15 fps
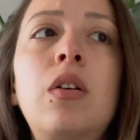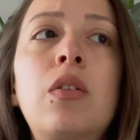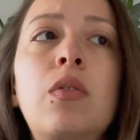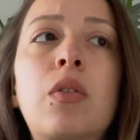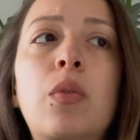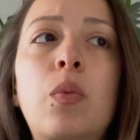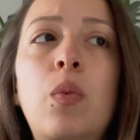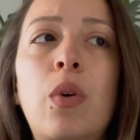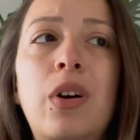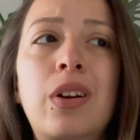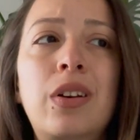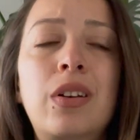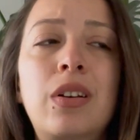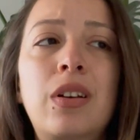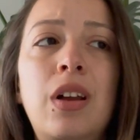for
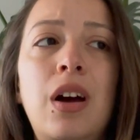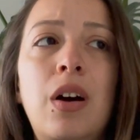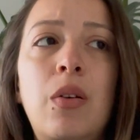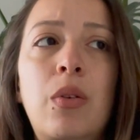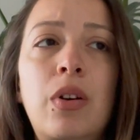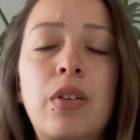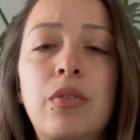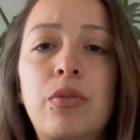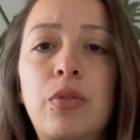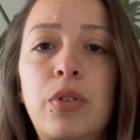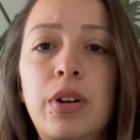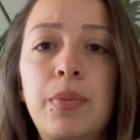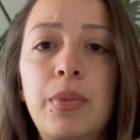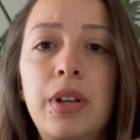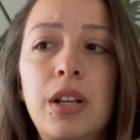1 hour and
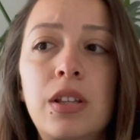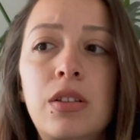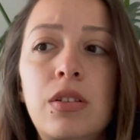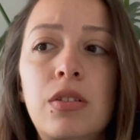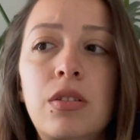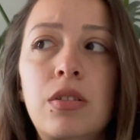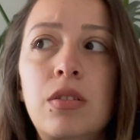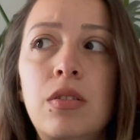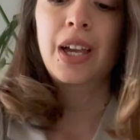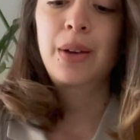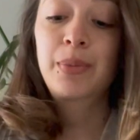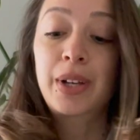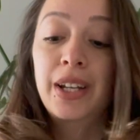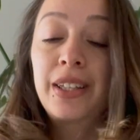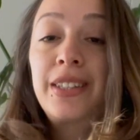40 minutes.
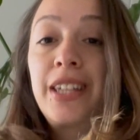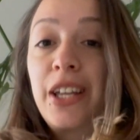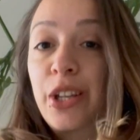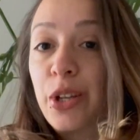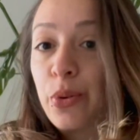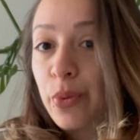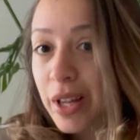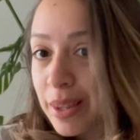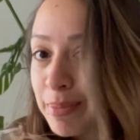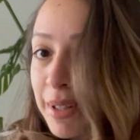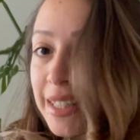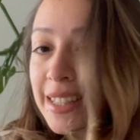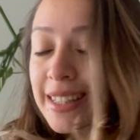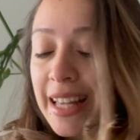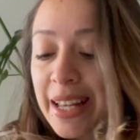I'm going to take you with me
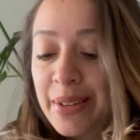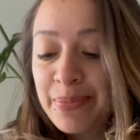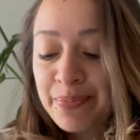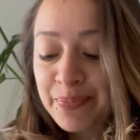today.